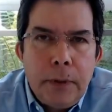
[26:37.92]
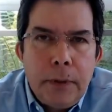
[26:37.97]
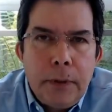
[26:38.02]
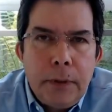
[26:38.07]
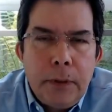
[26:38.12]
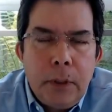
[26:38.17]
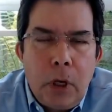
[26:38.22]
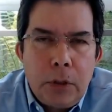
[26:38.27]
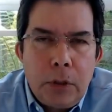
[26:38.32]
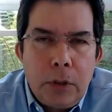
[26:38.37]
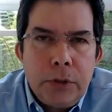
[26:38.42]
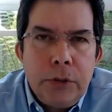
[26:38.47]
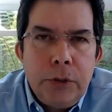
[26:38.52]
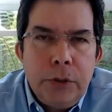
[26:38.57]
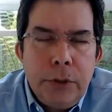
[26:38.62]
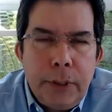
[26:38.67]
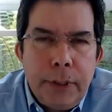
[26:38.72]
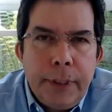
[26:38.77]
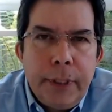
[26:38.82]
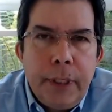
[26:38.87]

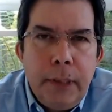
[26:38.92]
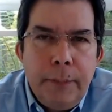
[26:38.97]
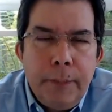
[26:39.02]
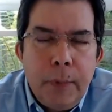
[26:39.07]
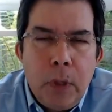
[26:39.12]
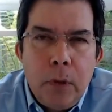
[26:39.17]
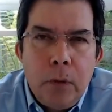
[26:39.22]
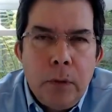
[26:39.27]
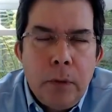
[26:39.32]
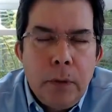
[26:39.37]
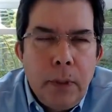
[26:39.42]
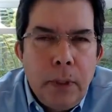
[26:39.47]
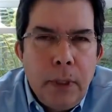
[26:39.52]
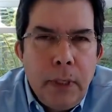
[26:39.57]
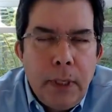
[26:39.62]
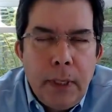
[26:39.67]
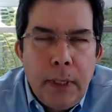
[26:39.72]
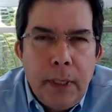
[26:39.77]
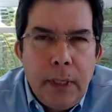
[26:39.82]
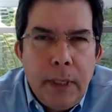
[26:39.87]
nocturnal chemo,
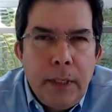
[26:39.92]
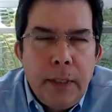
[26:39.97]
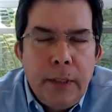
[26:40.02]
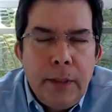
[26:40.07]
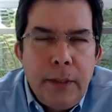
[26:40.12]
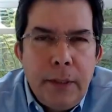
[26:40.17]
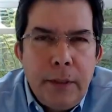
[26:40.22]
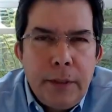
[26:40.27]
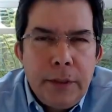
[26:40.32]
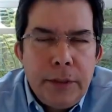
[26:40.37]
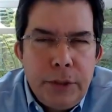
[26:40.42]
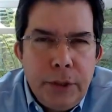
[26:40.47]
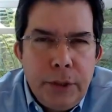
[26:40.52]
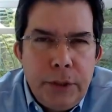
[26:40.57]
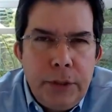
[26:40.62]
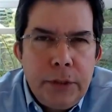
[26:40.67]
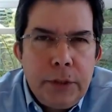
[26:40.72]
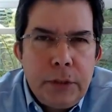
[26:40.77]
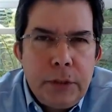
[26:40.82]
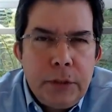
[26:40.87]
there are
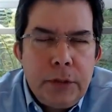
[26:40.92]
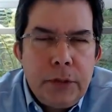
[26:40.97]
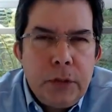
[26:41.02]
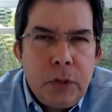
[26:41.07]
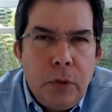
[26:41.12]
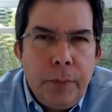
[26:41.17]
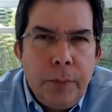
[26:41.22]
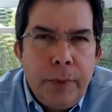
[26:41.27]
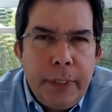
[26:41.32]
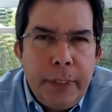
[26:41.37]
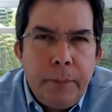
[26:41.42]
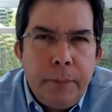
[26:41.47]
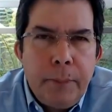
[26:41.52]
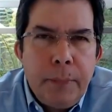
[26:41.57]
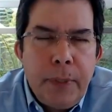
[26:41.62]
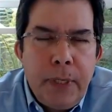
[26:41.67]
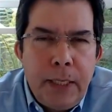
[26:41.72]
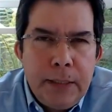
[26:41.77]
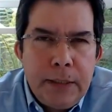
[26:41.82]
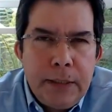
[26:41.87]
just so many
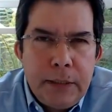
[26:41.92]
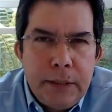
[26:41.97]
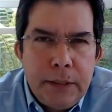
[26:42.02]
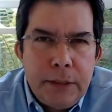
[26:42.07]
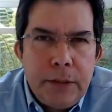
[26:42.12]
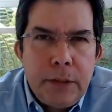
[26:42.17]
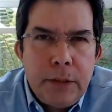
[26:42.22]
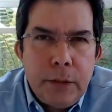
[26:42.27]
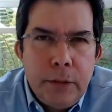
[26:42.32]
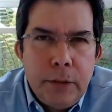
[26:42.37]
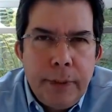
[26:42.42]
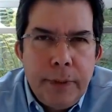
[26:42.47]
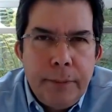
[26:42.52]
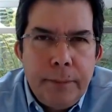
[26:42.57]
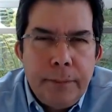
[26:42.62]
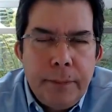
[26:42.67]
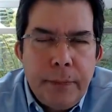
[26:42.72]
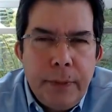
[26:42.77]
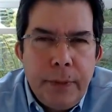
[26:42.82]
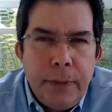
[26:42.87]
pluses to it.
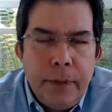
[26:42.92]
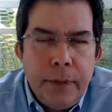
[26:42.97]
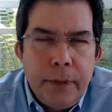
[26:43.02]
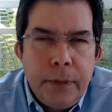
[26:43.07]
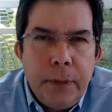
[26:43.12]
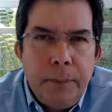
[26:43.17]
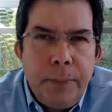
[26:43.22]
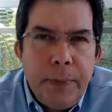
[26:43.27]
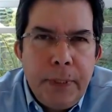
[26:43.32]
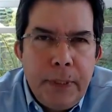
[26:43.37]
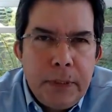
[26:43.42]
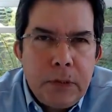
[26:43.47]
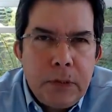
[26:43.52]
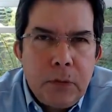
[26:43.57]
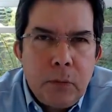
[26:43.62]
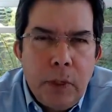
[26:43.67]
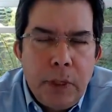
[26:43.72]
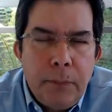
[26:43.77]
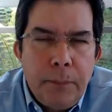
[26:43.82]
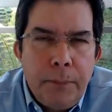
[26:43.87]
You know, the biggest
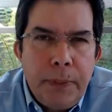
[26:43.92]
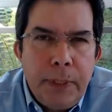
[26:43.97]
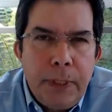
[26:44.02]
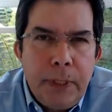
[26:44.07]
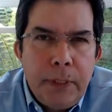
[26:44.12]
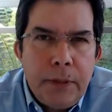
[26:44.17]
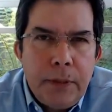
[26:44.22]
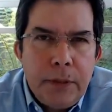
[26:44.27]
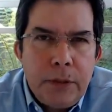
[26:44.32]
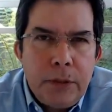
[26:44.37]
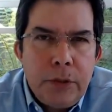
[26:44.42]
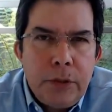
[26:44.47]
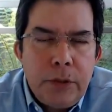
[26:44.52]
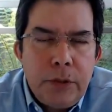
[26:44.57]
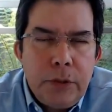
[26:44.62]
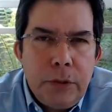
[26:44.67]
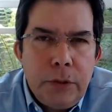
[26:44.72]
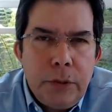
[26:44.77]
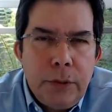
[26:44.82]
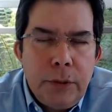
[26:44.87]
one being that,
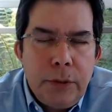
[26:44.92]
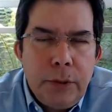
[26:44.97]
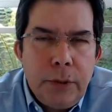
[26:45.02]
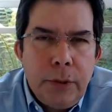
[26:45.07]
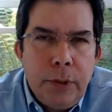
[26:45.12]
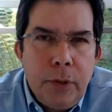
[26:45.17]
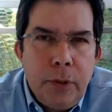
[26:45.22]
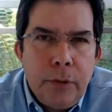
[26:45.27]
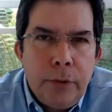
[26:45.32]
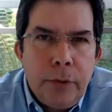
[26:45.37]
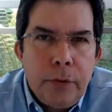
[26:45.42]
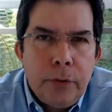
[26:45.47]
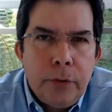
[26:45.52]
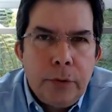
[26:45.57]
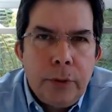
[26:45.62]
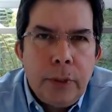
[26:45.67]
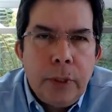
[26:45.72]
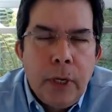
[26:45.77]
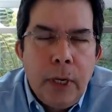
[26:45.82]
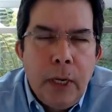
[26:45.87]
you know,
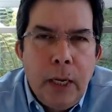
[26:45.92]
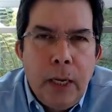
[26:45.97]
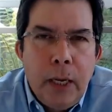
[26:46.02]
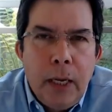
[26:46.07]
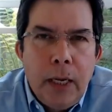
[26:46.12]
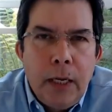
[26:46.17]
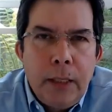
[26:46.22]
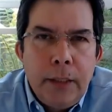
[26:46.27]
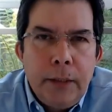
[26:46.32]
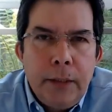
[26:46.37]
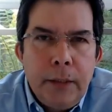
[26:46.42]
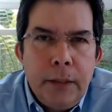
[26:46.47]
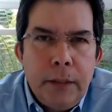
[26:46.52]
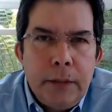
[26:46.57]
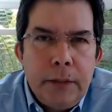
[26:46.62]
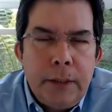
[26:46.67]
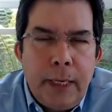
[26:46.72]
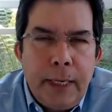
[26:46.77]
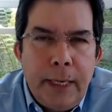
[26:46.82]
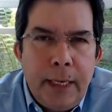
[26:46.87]
the
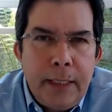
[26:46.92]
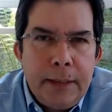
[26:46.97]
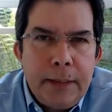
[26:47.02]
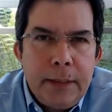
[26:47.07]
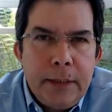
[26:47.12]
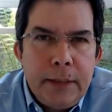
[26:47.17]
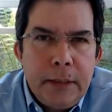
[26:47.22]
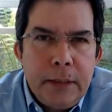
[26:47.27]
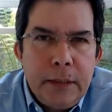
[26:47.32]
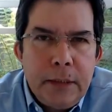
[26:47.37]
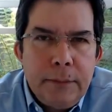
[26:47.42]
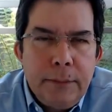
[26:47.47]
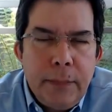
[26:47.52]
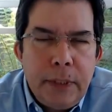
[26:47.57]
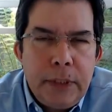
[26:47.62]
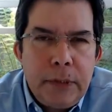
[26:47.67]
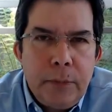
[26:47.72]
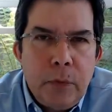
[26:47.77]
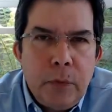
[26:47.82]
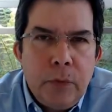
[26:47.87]
dialysis is
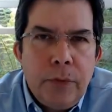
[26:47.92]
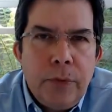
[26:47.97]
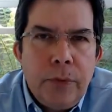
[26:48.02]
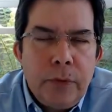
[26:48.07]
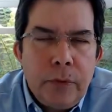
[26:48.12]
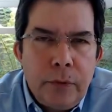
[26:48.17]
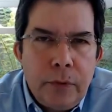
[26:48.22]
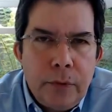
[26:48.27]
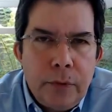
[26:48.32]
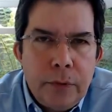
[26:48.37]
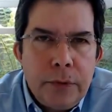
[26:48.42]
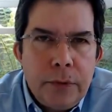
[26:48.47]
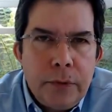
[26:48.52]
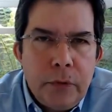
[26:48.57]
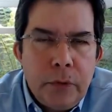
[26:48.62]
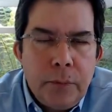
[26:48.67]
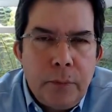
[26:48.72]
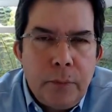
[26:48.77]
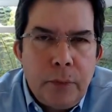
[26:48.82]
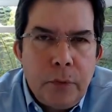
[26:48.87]
much more thorough, so
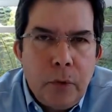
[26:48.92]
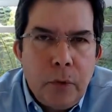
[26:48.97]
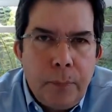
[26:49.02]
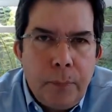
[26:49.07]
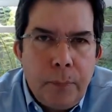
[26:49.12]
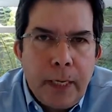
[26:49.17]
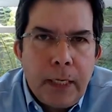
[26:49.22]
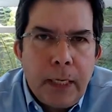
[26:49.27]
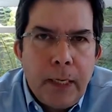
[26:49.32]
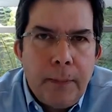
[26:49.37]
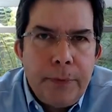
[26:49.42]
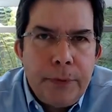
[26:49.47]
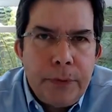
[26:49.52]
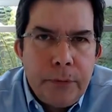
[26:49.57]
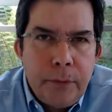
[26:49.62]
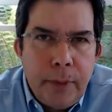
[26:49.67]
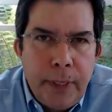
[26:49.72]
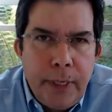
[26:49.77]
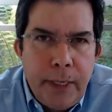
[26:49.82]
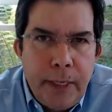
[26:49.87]
you're brought back up
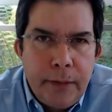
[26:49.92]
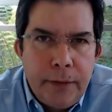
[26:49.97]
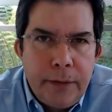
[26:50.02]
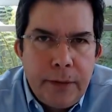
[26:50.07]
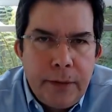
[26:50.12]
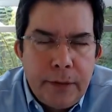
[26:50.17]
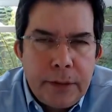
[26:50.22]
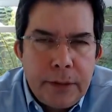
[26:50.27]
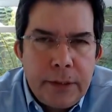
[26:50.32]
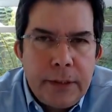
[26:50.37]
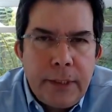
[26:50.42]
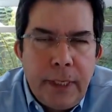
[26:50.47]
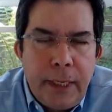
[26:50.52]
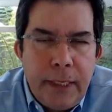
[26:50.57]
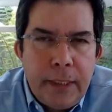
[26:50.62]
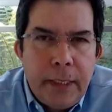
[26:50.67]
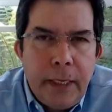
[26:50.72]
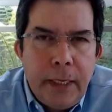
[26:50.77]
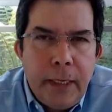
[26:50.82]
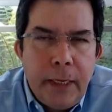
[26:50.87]
to a healthier
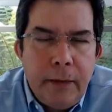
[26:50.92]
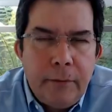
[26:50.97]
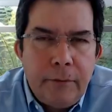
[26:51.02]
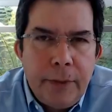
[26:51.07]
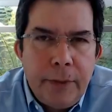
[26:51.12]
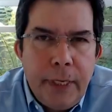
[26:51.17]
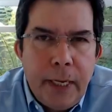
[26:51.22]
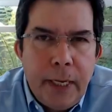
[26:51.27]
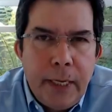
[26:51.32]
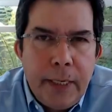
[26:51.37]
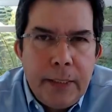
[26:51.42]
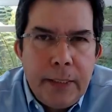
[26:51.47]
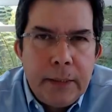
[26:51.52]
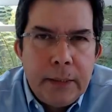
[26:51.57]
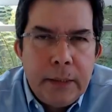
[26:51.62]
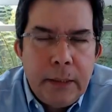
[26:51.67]
state every night.